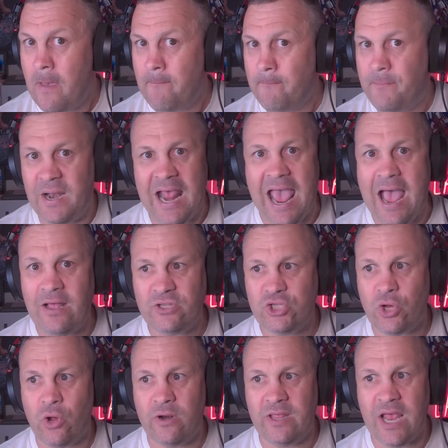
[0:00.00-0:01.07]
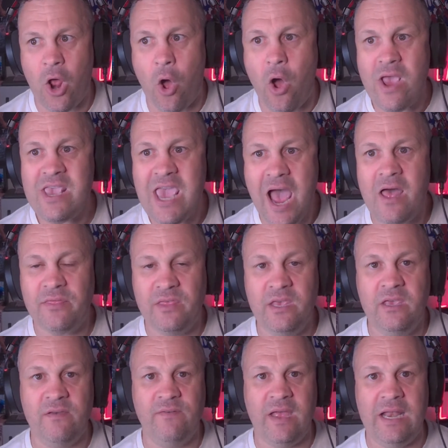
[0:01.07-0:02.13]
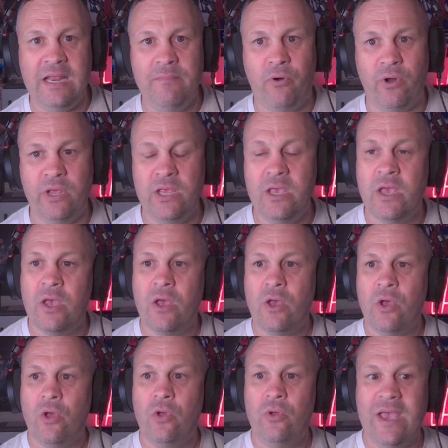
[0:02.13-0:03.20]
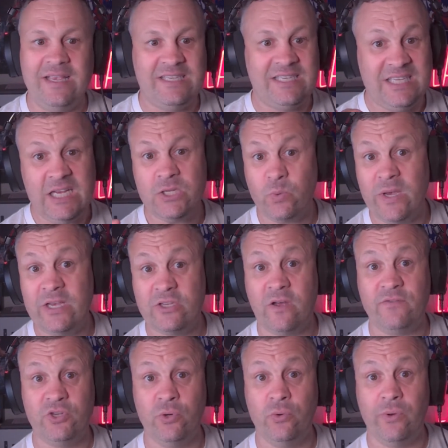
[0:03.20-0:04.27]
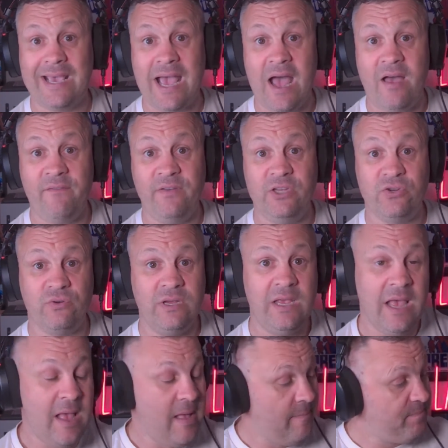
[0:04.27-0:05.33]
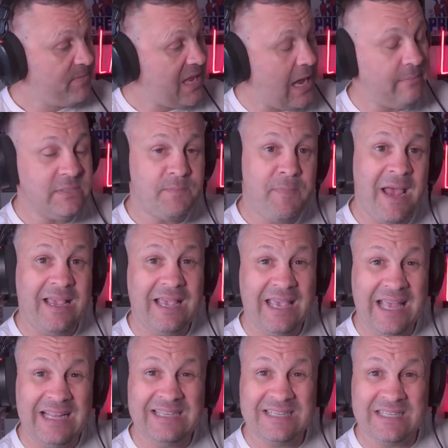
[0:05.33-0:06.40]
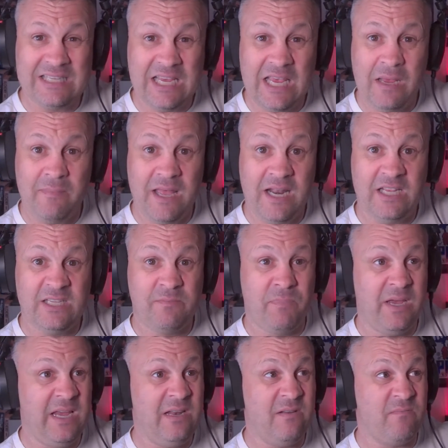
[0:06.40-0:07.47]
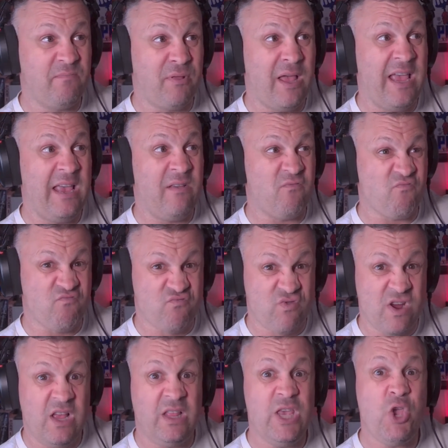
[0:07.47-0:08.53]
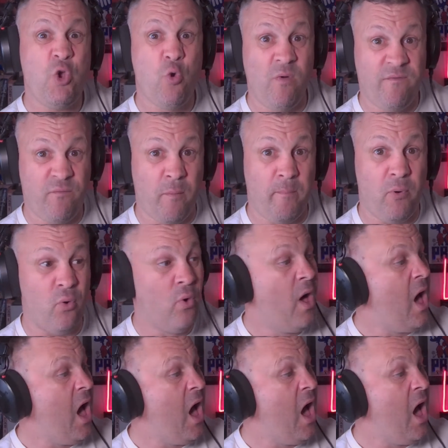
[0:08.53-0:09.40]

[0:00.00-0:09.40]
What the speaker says: But outside of that, I can't think of anybody who has 6 weeks off due to a calf injury, comes back against a team that has been playing really good football